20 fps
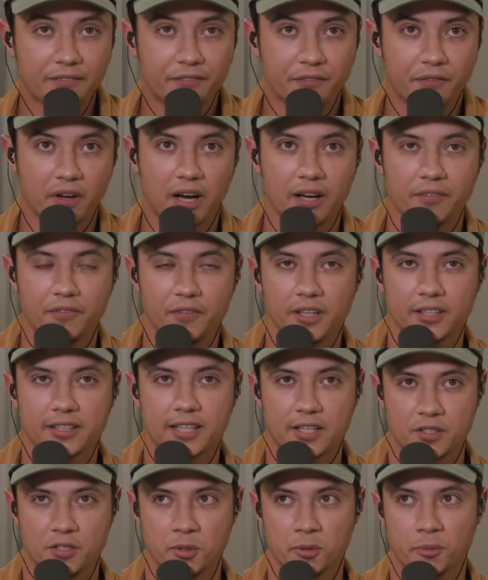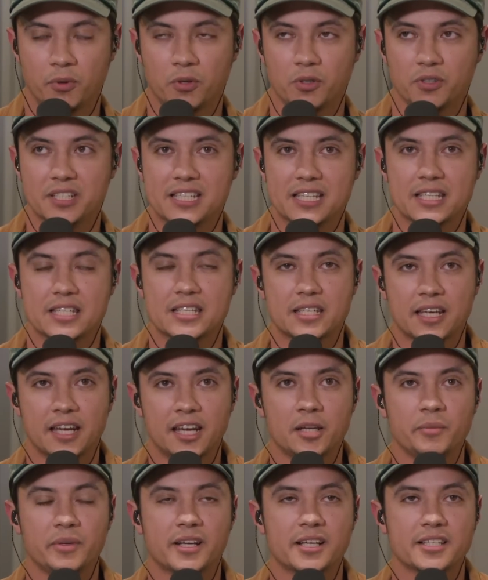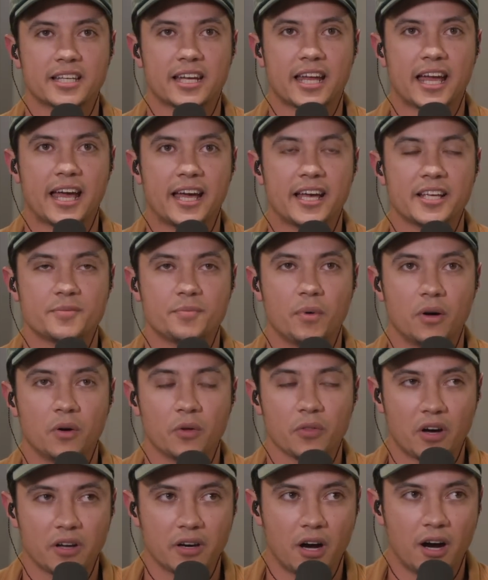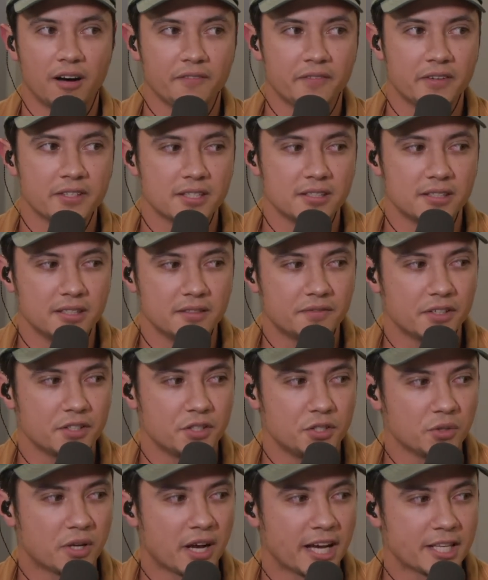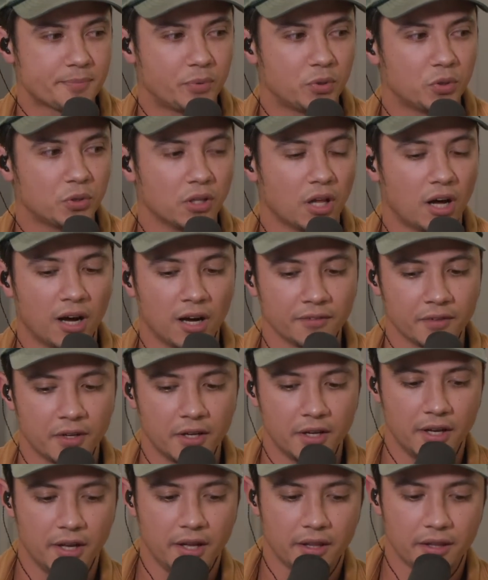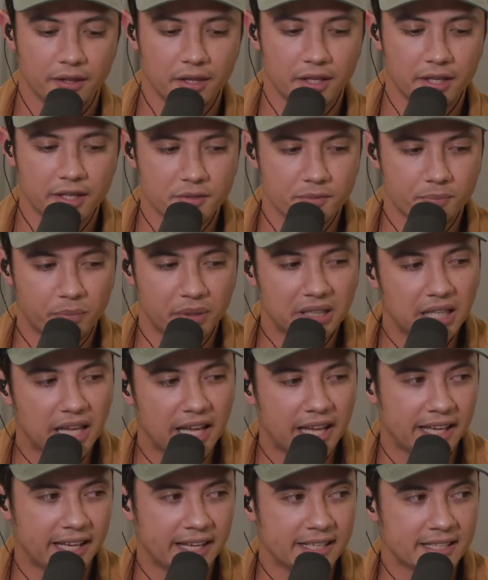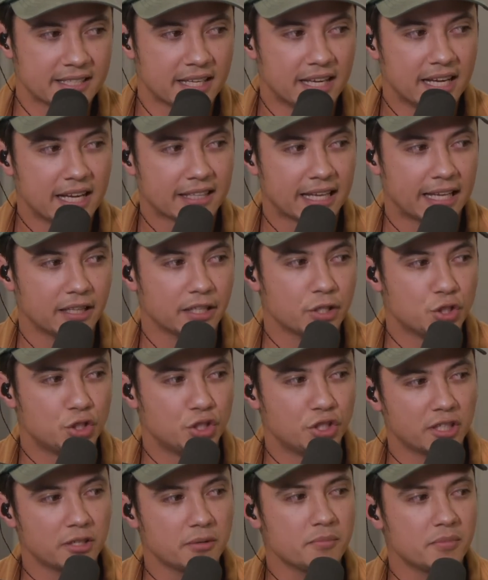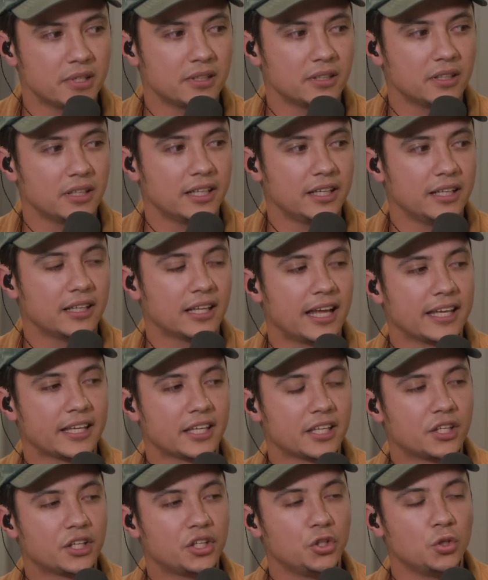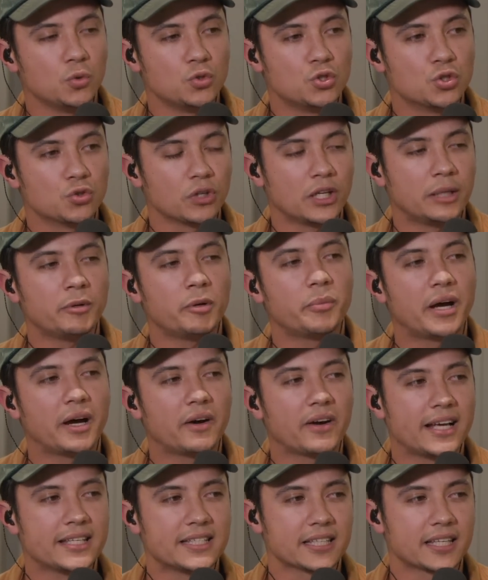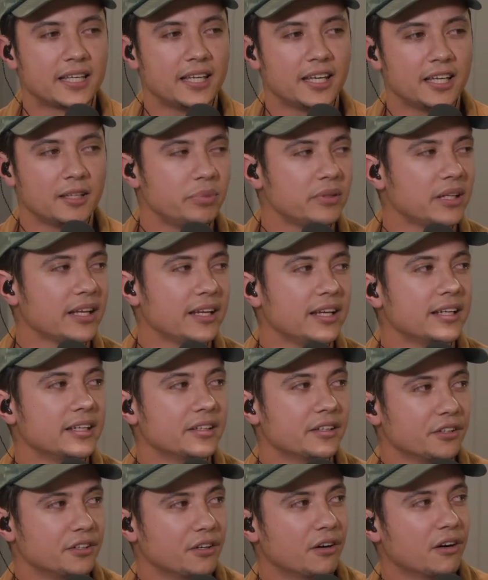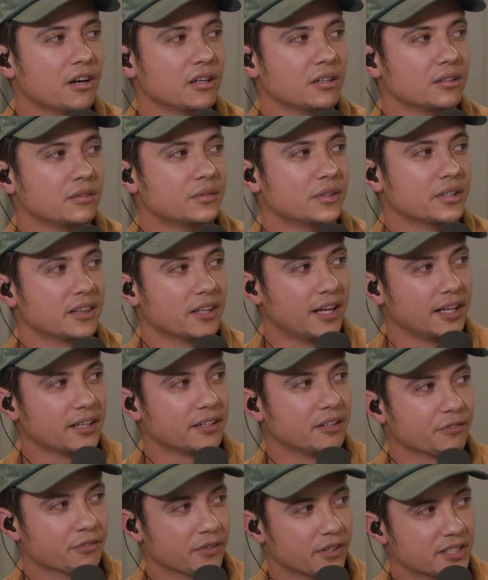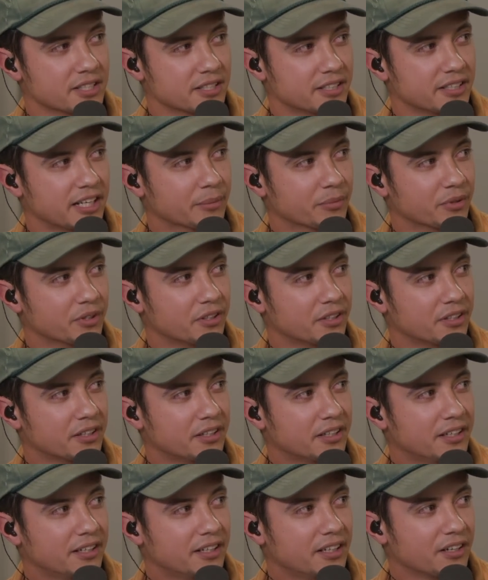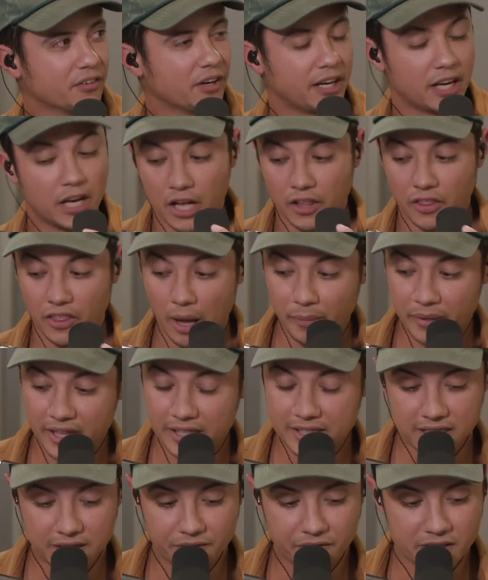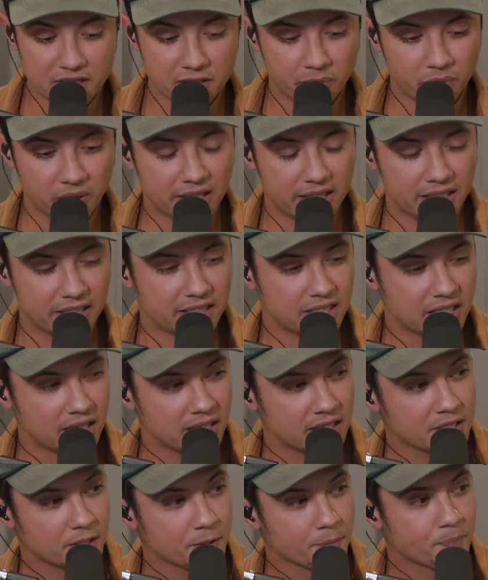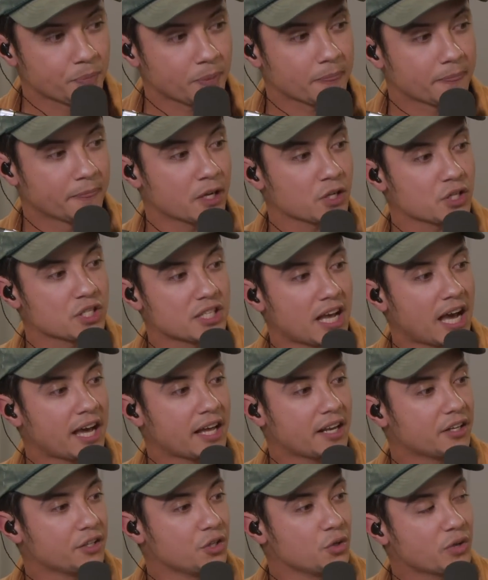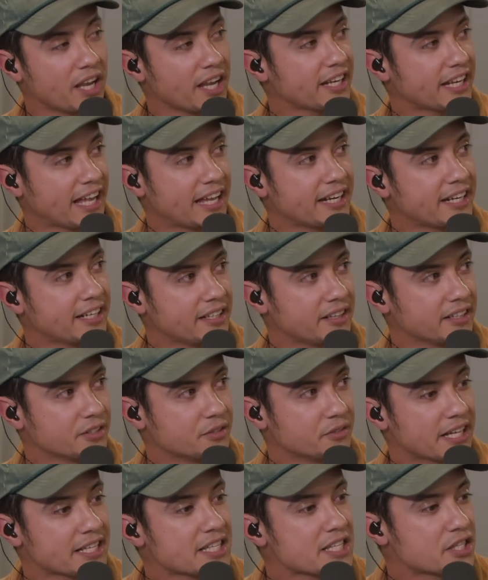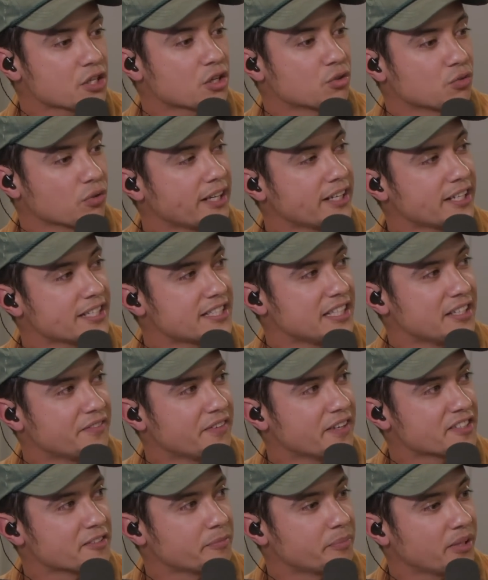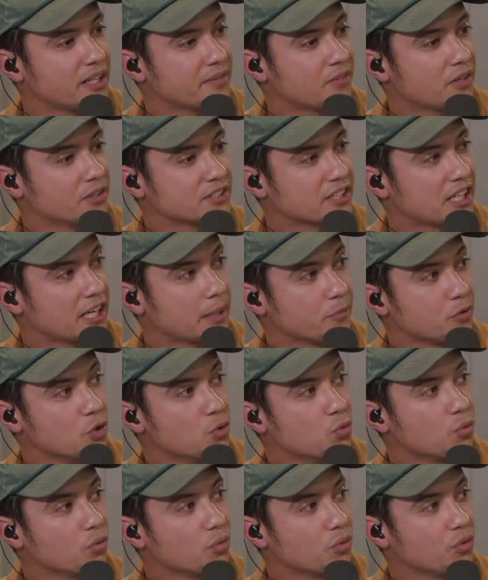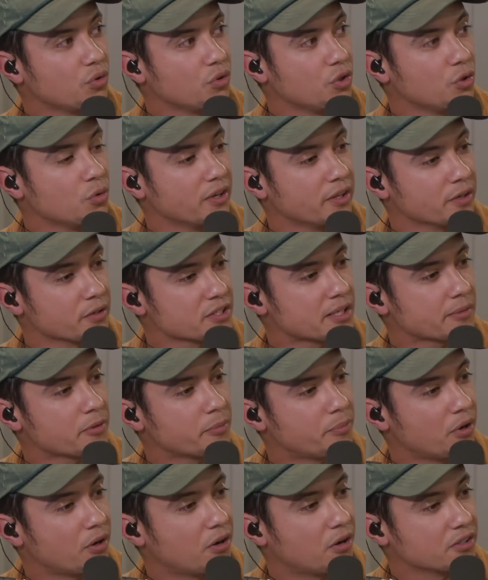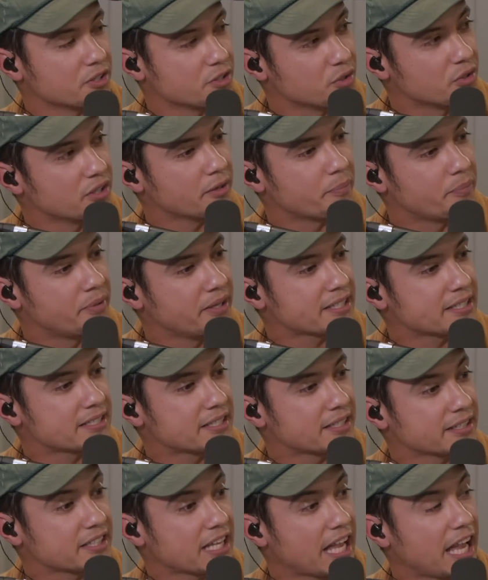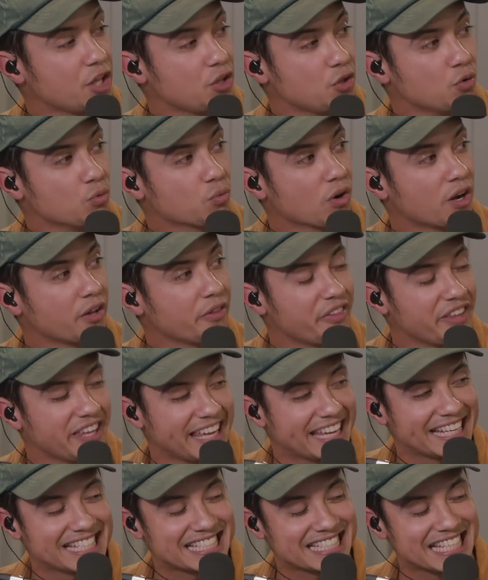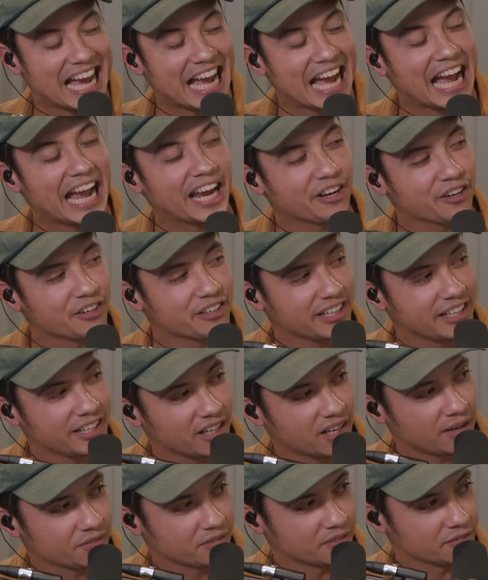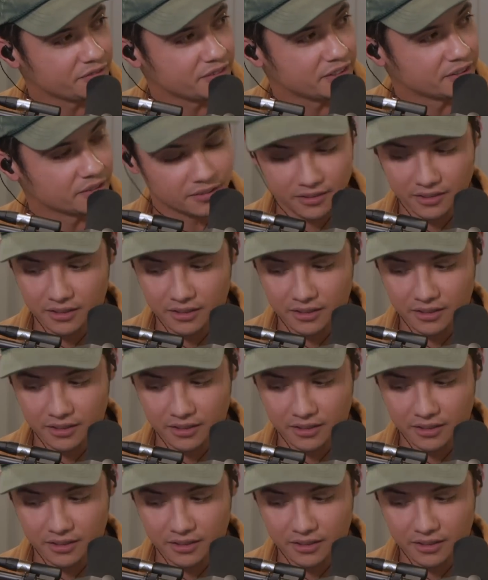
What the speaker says: I feel like that Super Bowl is insane because it has both on offense and defense. You guys pull off these plays that legitimately like you dream about as a kid playing in the yard with like your friends in the neighborhood, right? I mean, that defensive play that he does, you can't add anything to. That's the greatest defensive play of all time. You intercept the ball, you get a pick six, and you run the entirety of the field.